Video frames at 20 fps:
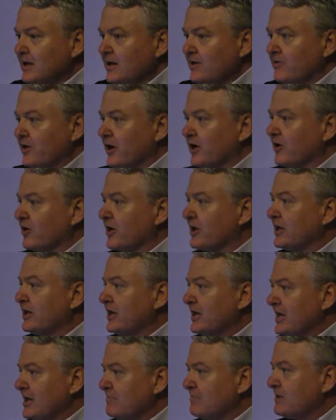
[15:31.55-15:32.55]
They're going to
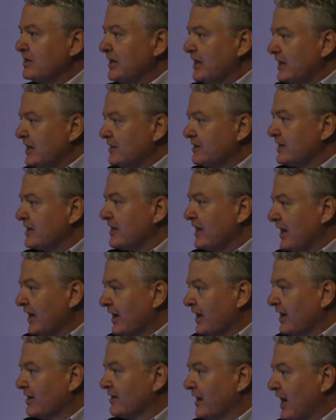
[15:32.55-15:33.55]
keep kicking the
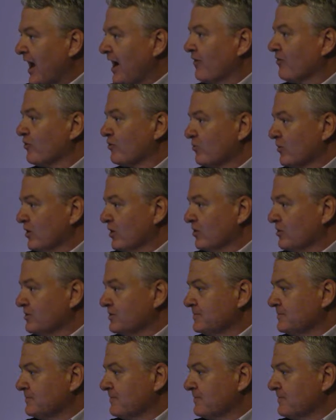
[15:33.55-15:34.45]
can down the road.